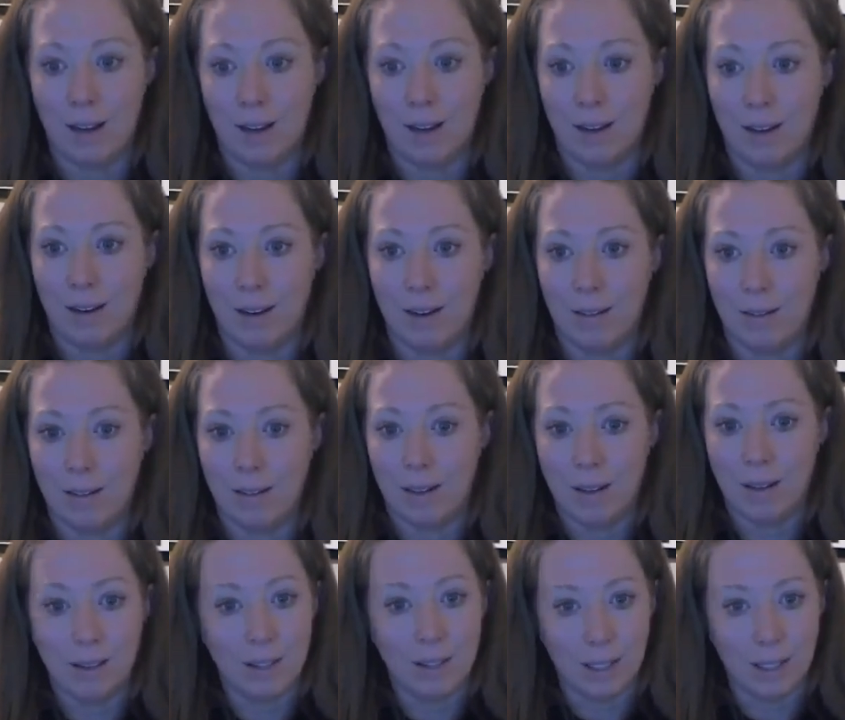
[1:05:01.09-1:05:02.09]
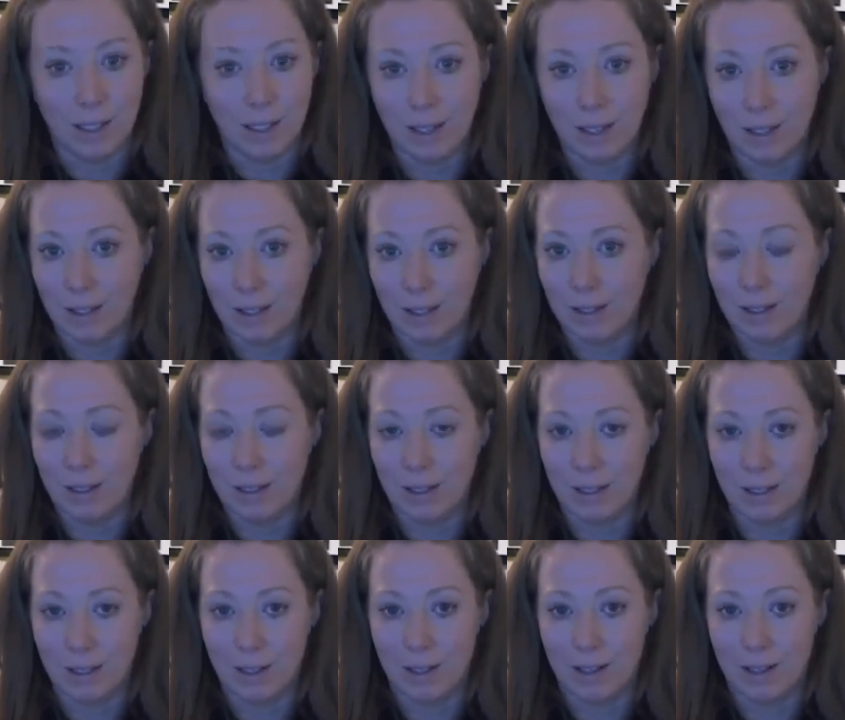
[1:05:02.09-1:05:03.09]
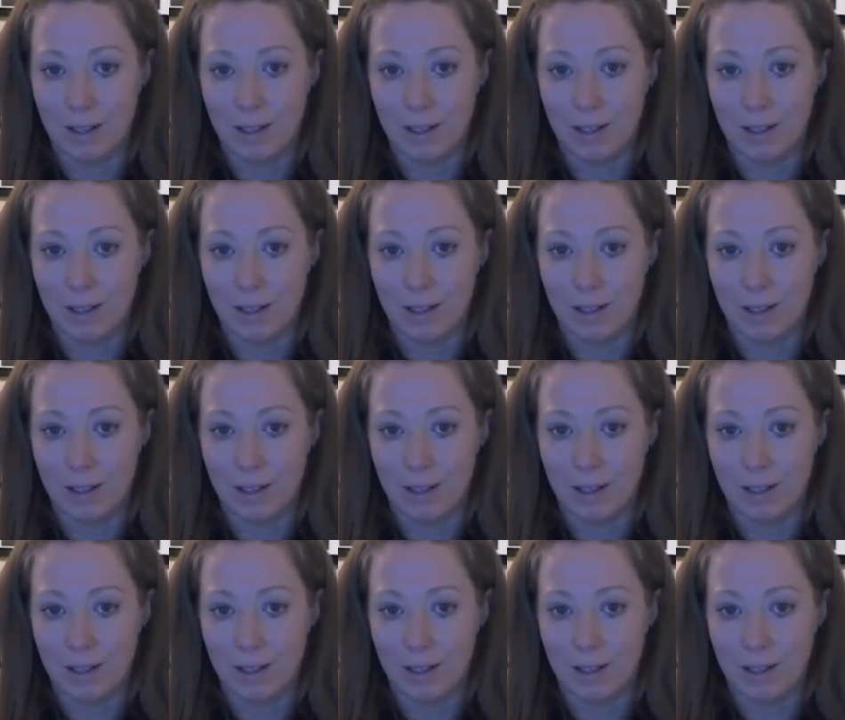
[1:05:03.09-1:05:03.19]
hunting,